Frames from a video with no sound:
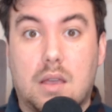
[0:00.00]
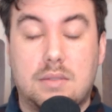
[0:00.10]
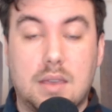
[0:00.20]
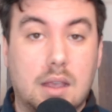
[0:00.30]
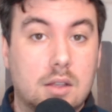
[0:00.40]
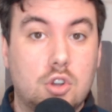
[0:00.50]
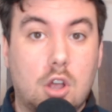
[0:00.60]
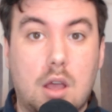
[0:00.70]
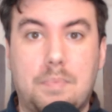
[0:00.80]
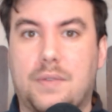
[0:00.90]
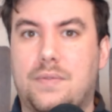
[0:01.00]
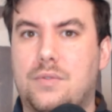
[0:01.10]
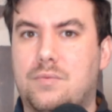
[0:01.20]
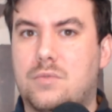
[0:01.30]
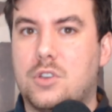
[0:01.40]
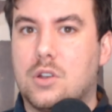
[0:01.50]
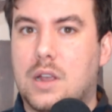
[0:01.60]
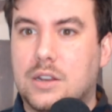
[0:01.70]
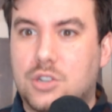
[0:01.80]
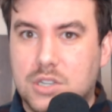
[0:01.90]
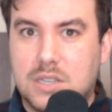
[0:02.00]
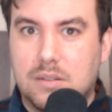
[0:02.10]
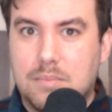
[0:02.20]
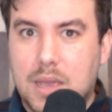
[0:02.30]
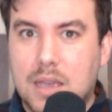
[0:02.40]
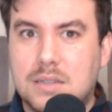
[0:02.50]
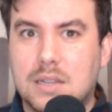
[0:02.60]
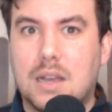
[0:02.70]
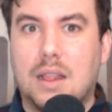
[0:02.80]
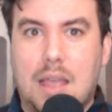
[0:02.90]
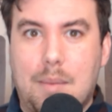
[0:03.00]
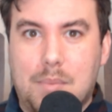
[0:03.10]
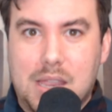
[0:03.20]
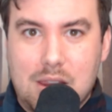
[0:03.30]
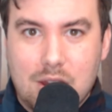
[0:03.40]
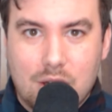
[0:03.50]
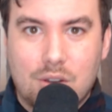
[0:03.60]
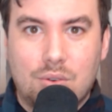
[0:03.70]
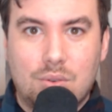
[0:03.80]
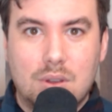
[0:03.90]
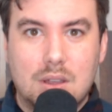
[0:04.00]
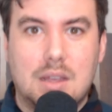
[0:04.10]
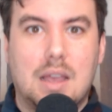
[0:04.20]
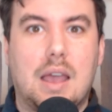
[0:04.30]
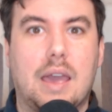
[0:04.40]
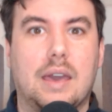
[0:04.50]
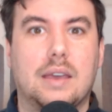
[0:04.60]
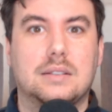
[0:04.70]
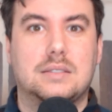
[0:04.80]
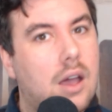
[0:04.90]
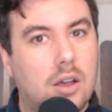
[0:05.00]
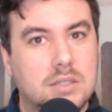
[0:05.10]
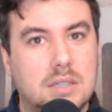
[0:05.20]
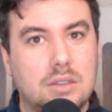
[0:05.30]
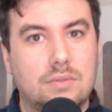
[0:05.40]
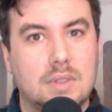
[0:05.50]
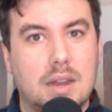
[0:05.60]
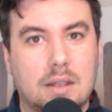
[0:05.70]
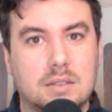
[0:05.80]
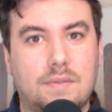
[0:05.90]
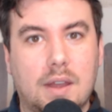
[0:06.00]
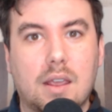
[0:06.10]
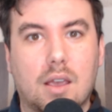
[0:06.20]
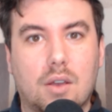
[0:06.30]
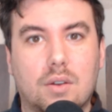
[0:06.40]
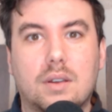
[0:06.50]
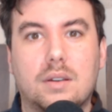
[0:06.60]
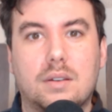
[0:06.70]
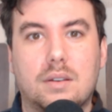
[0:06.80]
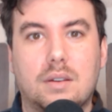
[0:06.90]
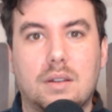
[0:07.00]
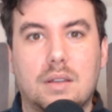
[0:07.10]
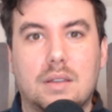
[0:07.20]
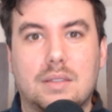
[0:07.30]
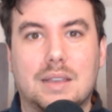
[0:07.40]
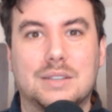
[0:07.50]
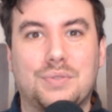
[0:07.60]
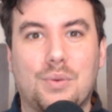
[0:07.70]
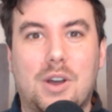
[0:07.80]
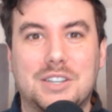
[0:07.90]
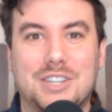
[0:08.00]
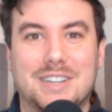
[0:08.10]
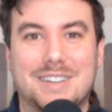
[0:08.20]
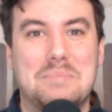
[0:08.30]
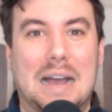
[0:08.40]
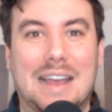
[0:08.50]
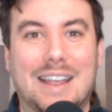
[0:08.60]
the airdrop, if you're interested in Manta, let me know, and I'll see you in the next video. Thanks for watching. Bye.